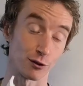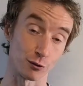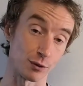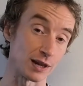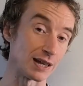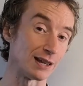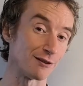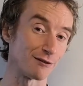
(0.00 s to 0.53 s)

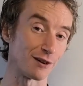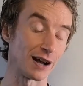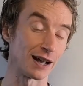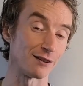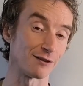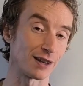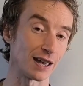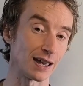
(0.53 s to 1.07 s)
3
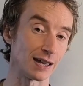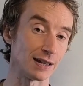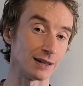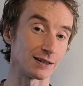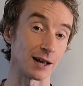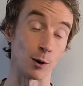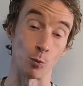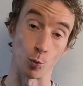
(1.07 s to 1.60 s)

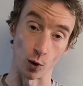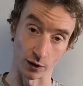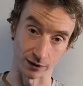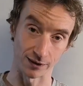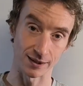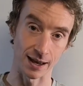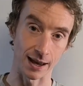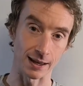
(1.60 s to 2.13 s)
5Ks and
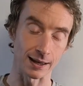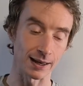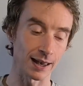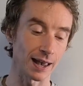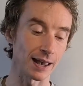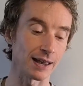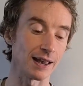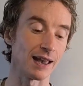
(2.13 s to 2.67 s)
1
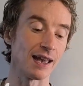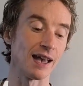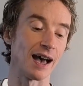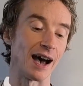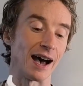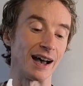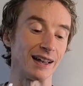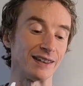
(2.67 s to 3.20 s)
10K,
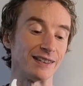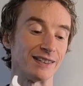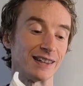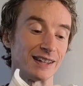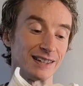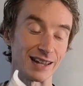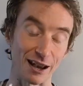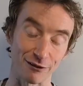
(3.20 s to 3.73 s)
and
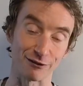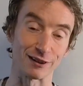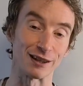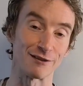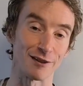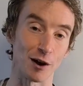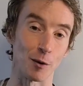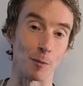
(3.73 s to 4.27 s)
they definitely
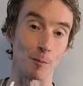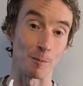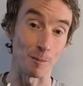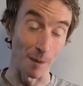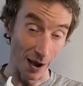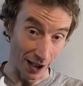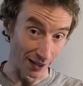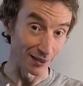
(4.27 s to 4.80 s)
felt
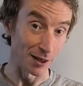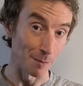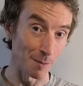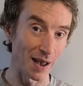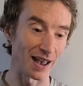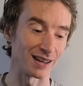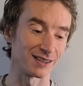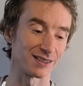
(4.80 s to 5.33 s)
at their
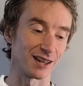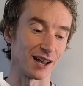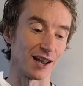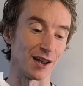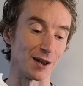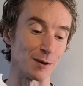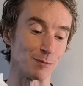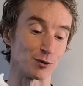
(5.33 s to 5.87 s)
best
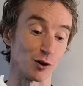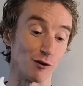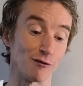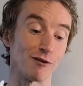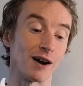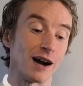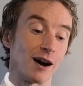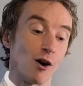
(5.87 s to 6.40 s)
so
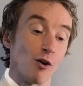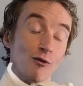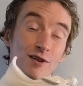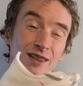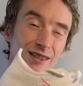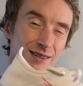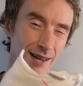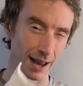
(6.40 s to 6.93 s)
far over
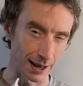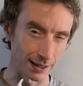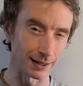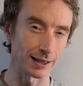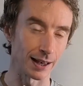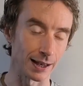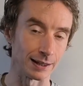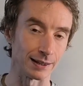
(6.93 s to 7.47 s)
the
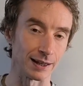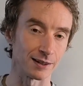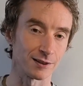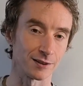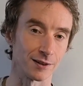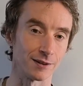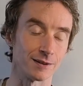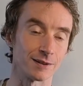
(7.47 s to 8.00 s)
10K
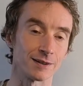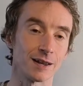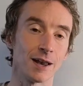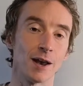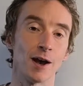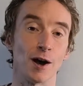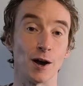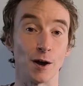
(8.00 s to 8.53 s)
distance.
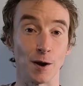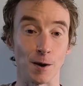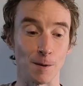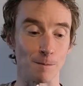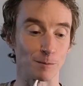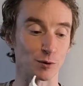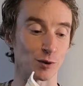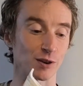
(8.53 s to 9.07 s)

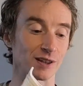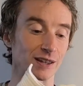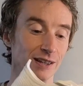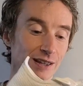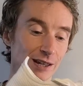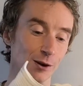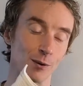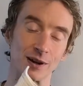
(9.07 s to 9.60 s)
So I think
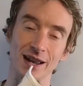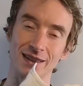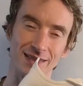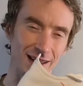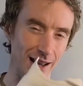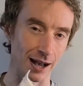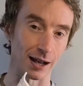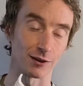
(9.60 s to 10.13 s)
again
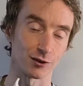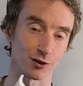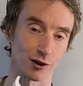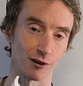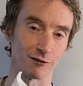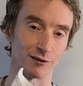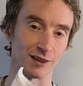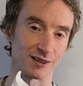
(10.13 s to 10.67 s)
they are
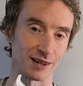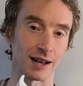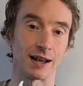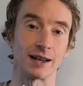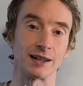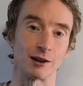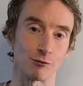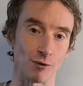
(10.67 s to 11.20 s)
sort of
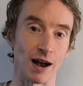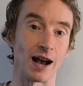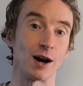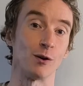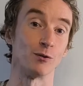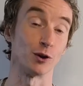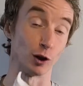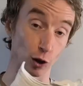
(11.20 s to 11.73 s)
designed
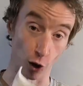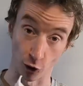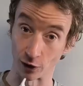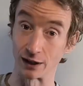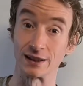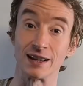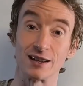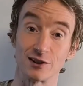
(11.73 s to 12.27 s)
around a
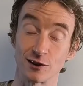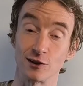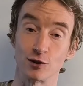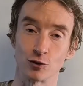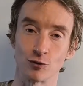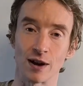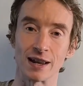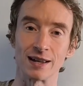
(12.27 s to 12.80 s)
longer
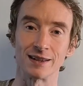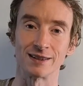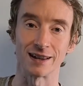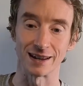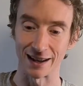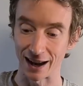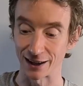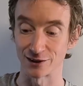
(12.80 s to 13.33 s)
distance
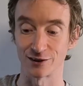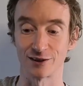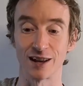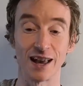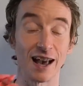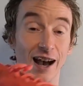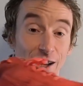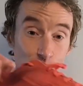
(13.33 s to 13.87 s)
racing as
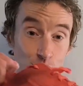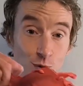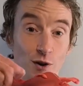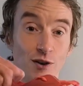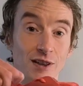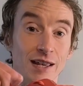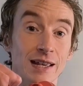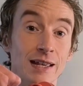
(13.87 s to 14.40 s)

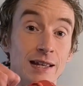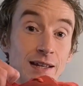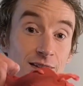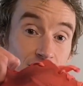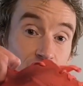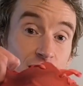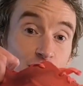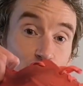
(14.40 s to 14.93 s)
were
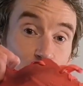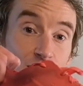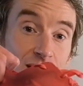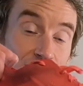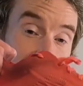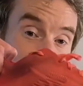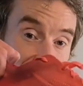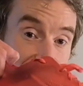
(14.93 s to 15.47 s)
these. So I
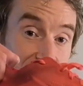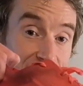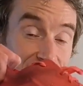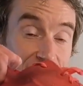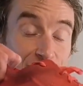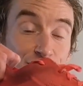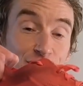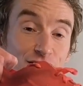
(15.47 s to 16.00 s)
think that is a
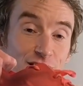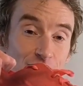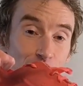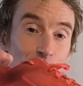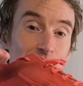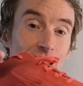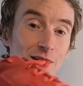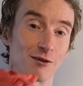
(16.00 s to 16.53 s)
definite
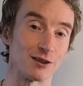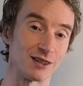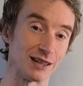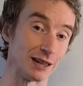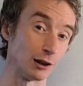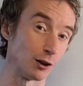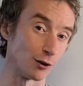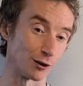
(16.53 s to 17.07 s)
similarity.
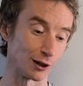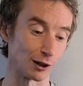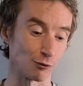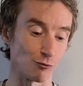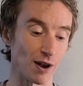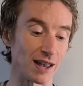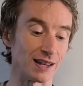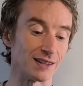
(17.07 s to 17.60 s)
The longer the
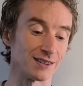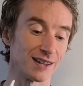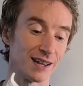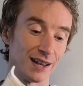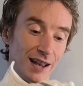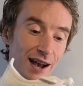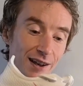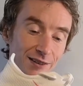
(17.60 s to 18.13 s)
race,
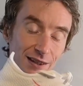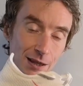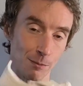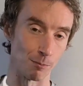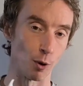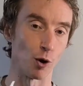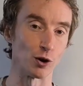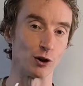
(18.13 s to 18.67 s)
I think the
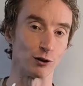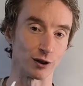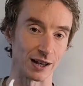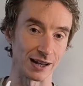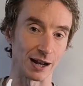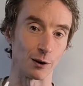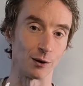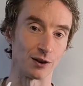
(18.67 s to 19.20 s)
more you'll
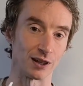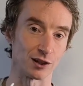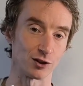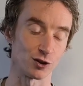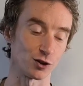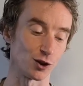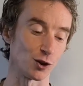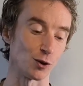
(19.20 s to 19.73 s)
get out of this
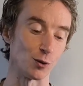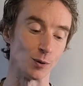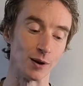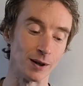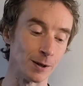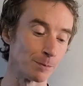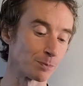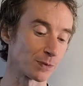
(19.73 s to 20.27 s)
shoe.
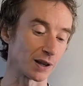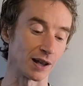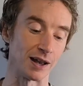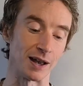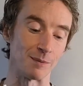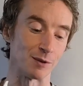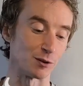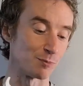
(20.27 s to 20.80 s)

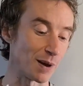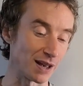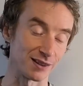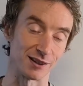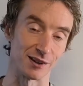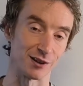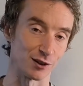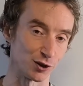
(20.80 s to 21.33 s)
There's
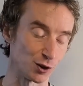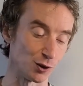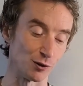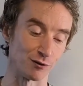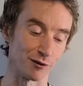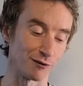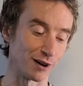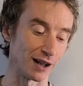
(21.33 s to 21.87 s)
better
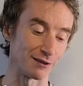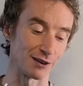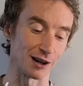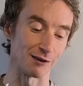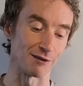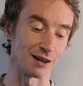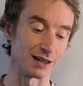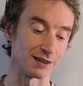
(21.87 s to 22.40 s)
shoes for
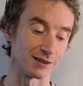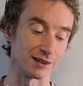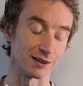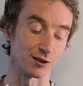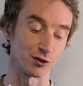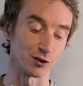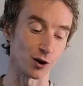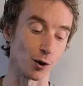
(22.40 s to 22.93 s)
5K
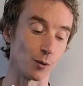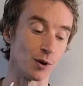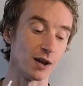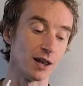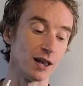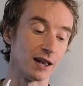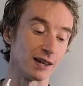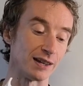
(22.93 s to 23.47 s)
racing. So
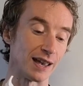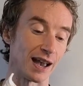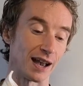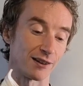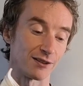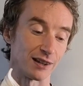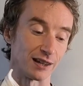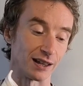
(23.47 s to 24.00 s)
yeah,
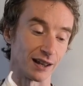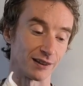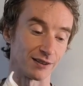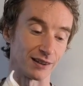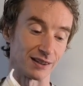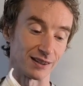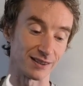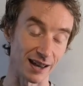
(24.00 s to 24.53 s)
I think
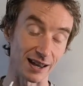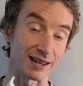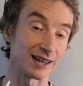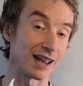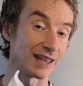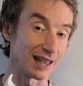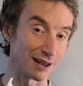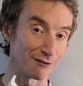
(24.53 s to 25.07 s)
the
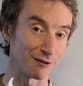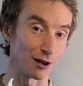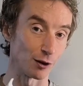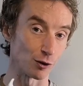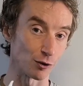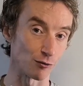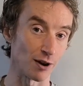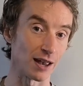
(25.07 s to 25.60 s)
10K they
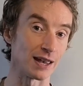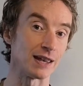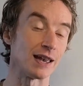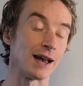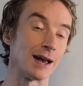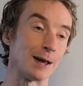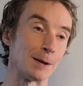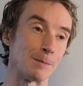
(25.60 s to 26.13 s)
felt
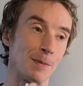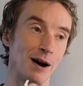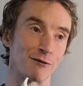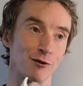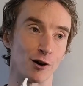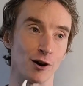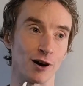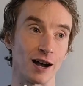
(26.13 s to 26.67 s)
great.
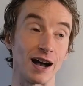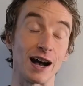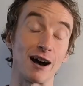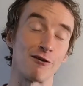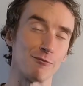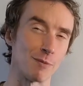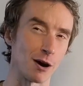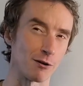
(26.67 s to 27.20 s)
I've got a
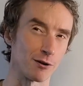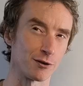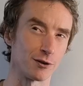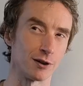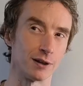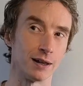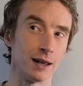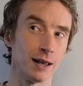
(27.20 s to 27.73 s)
half
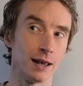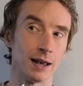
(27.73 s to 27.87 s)
marathon